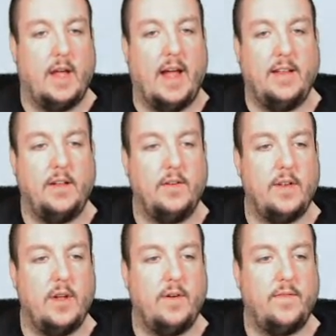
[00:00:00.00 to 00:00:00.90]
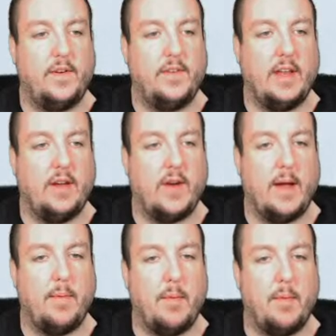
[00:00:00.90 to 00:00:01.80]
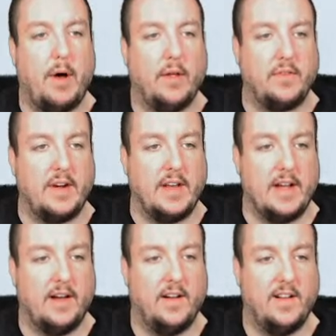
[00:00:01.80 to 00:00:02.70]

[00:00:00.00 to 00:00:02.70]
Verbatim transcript: I don't know if there's any grabbable balls right now.